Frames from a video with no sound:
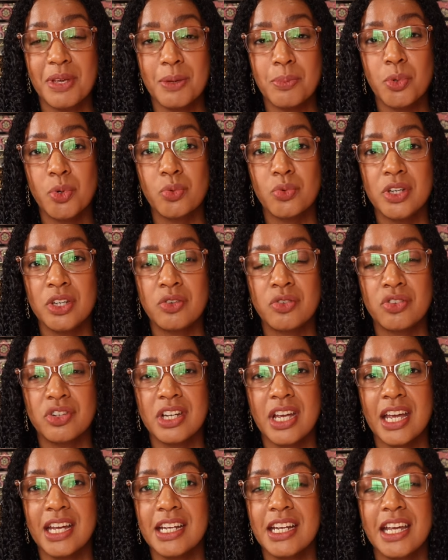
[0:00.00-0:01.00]
people
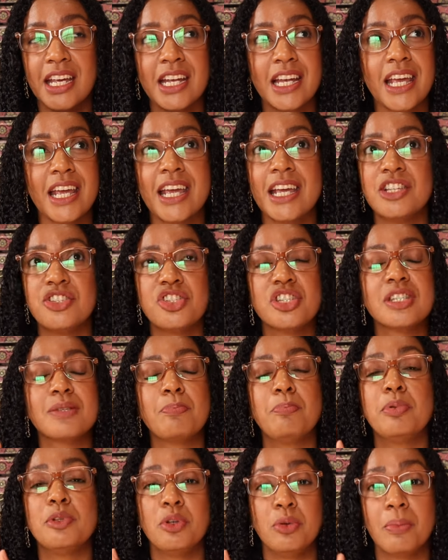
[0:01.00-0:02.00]
recreated, it
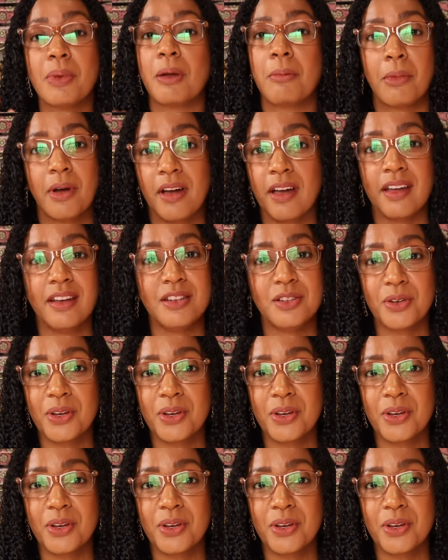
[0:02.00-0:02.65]
just blew my mind,